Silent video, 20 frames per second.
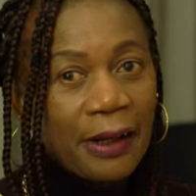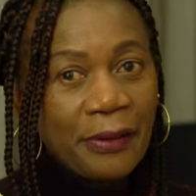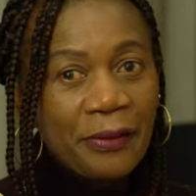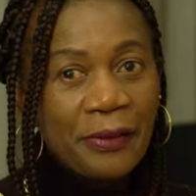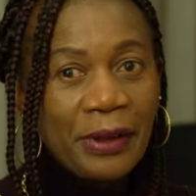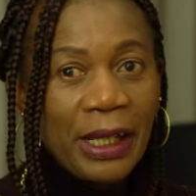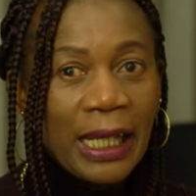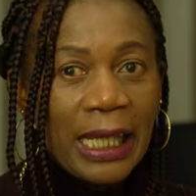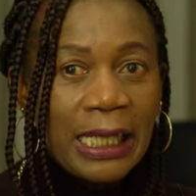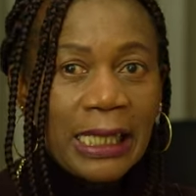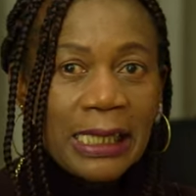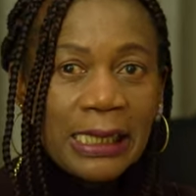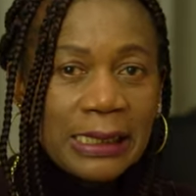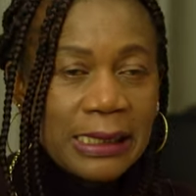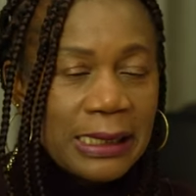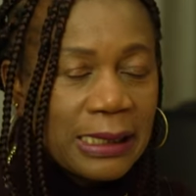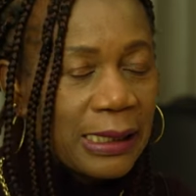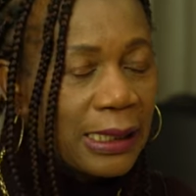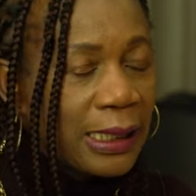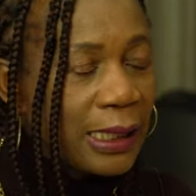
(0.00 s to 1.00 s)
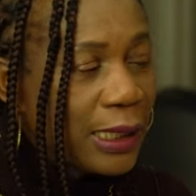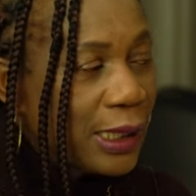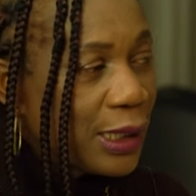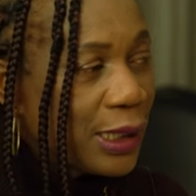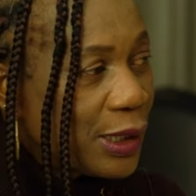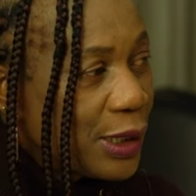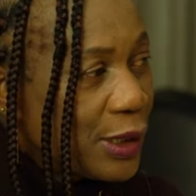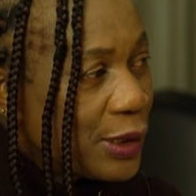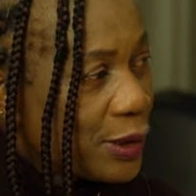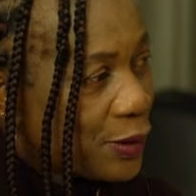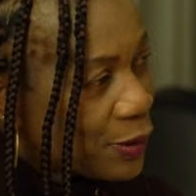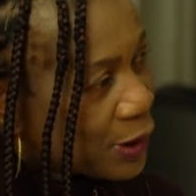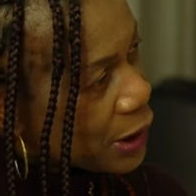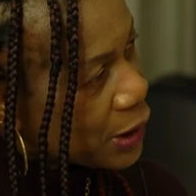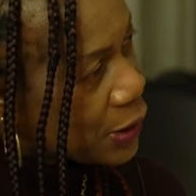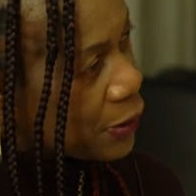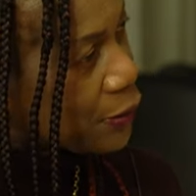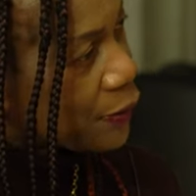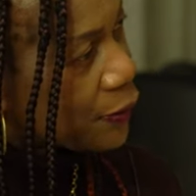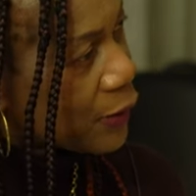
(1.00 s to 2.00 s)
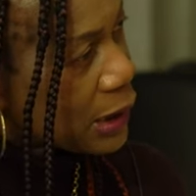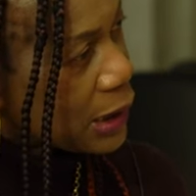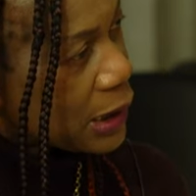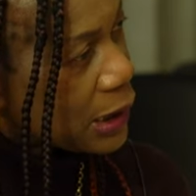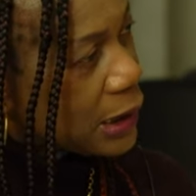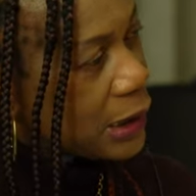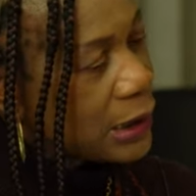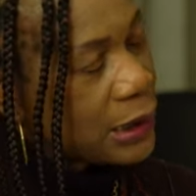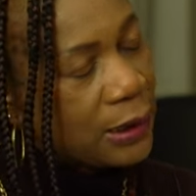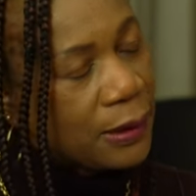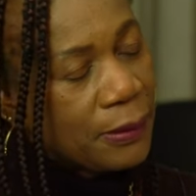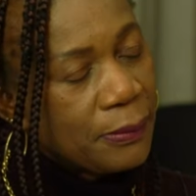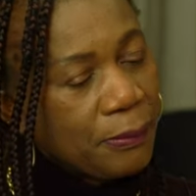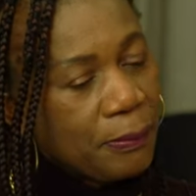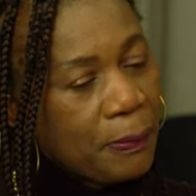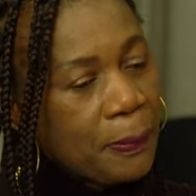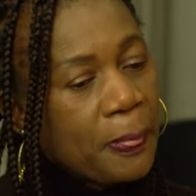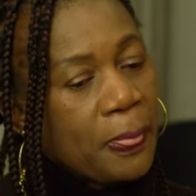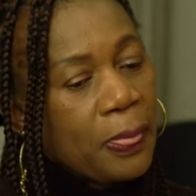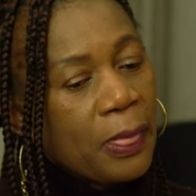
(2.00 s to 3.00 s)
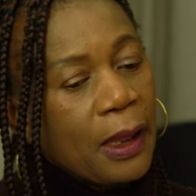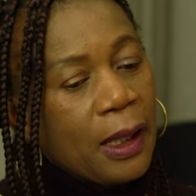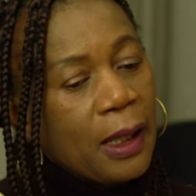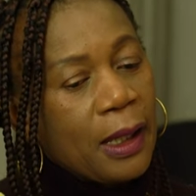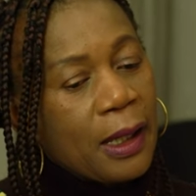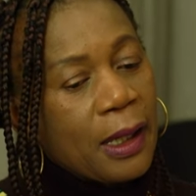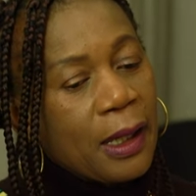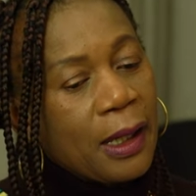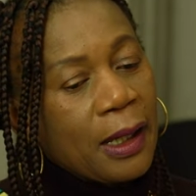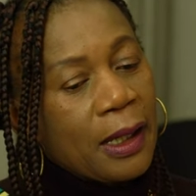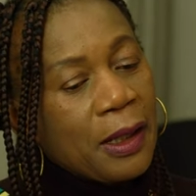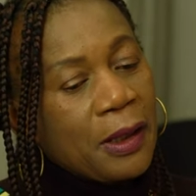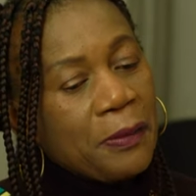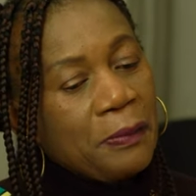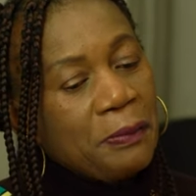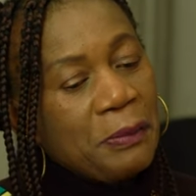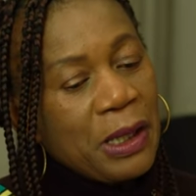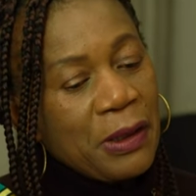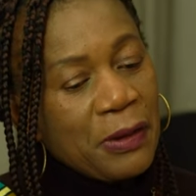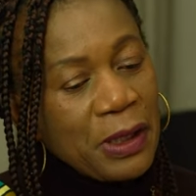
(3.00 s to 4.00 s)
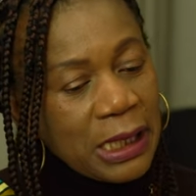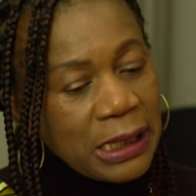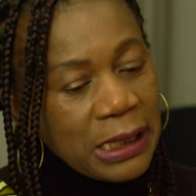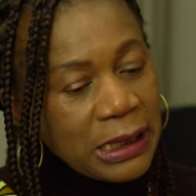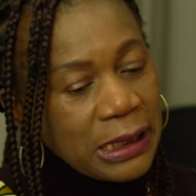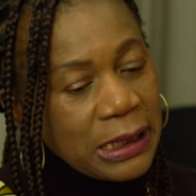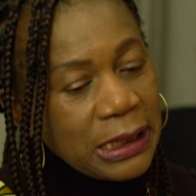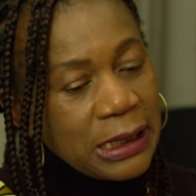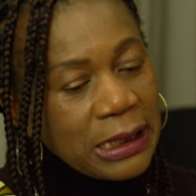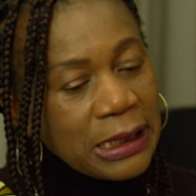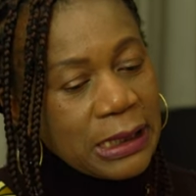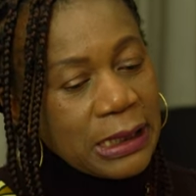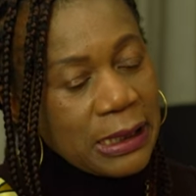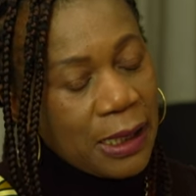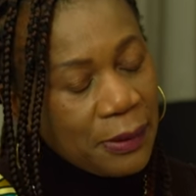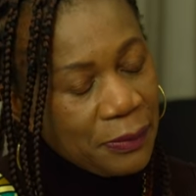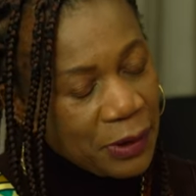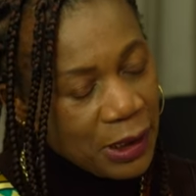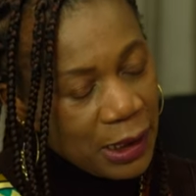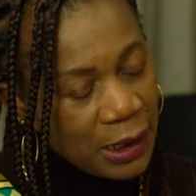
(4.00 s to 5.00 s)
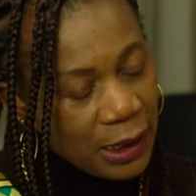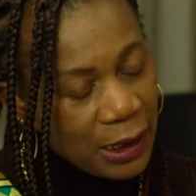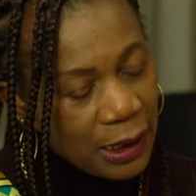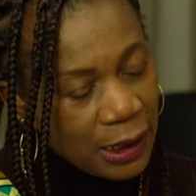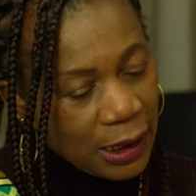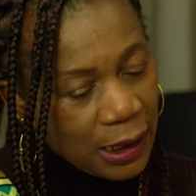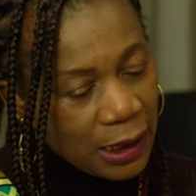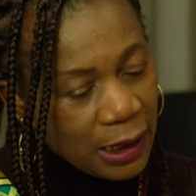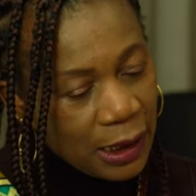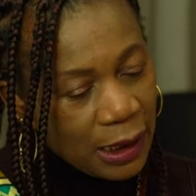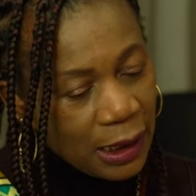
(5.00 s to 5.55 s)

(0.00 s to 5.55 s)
I'll add it to this conversation. Mm-hmm. Marriage is something